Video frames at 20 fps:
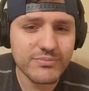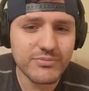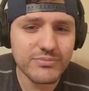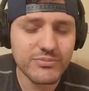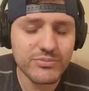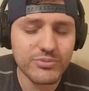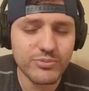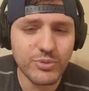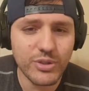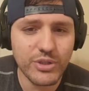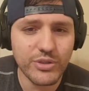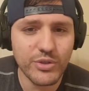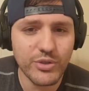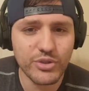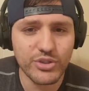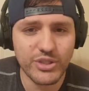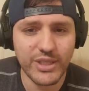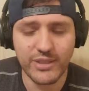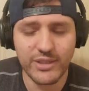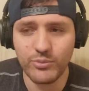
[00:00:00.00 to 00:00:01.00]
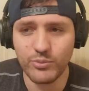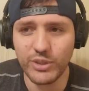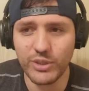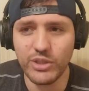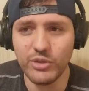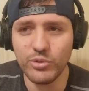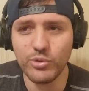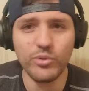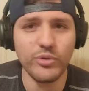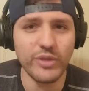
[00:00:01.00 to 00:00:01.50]
Well, no shit. We
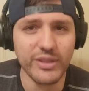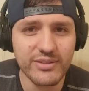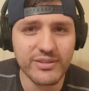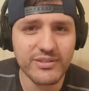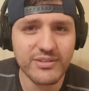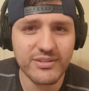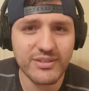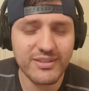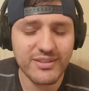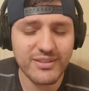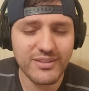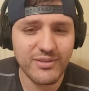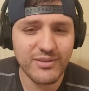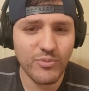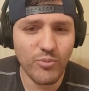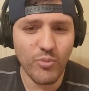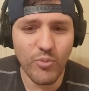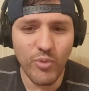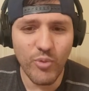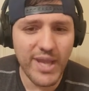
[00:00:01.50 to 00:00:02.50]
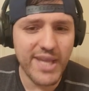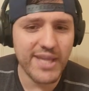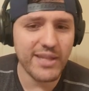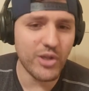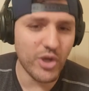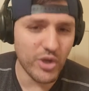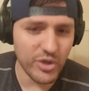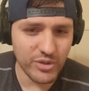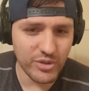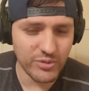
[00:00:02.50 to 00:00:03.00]
knew this way
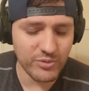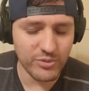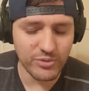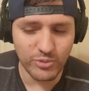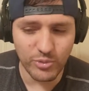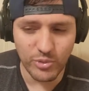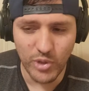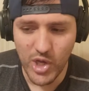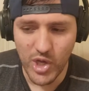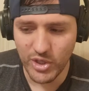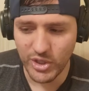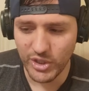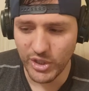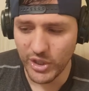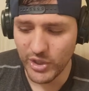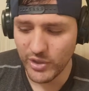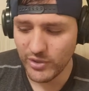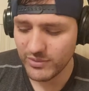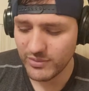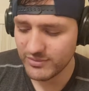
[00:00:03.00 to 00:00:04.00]
long, too long ago.